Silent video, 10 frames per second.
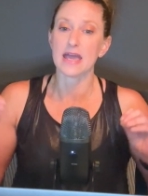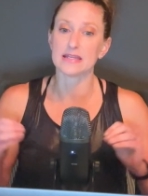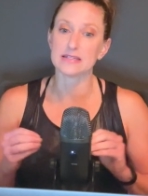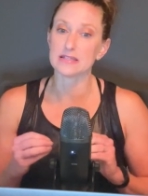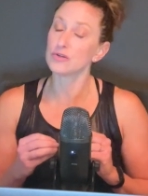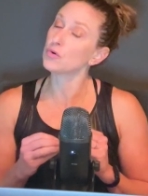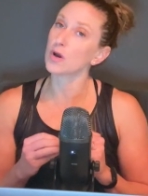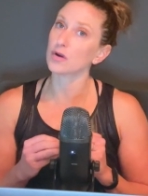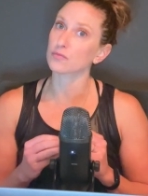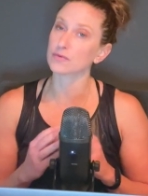And
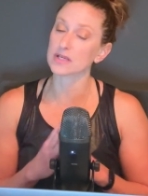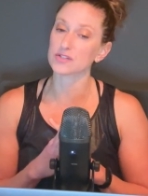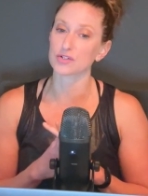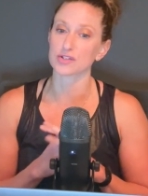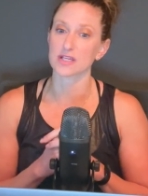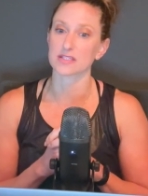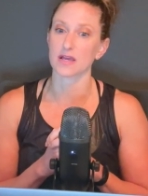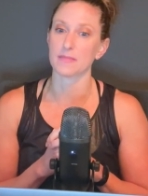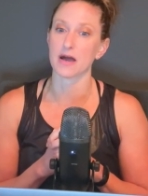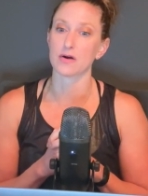new research has
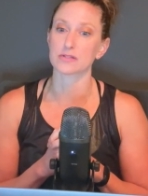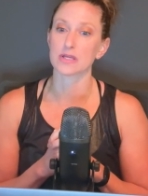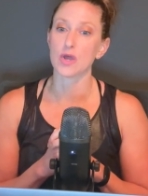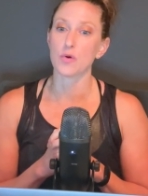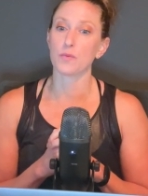come out